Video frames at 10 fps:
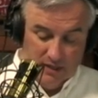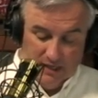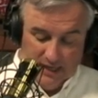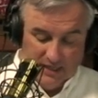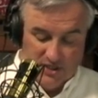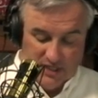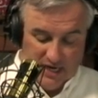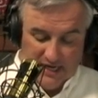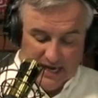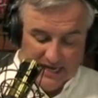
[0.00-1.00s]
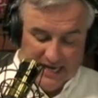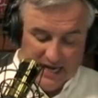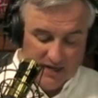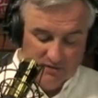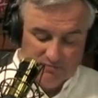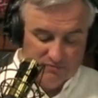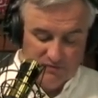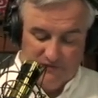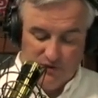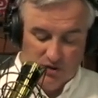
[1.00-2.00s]
I, I just I, I can't I
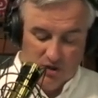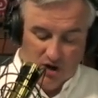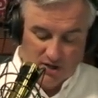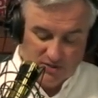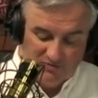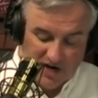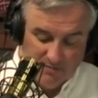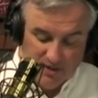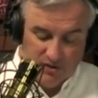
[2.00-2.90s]
if you're a large environment